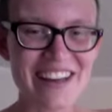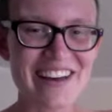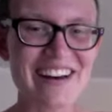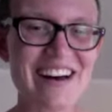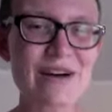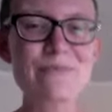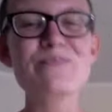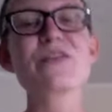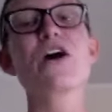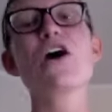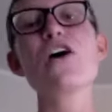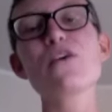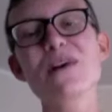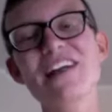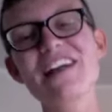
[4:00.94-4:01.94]

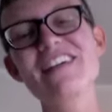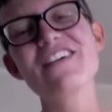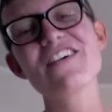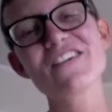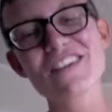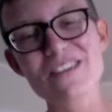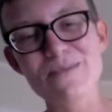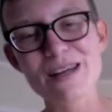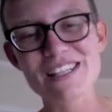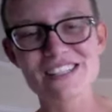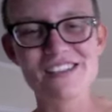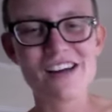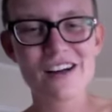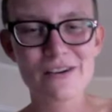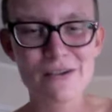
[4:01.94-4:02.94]
Oh, and a note on the men's
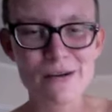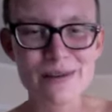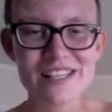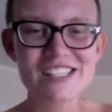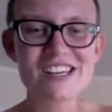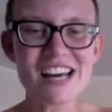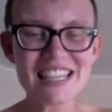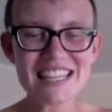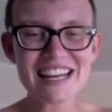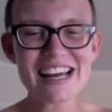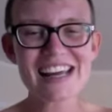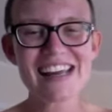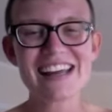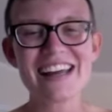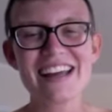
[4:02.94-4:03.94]
locker room. It's not that
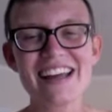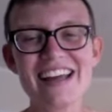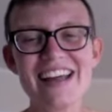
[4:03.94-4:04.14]
I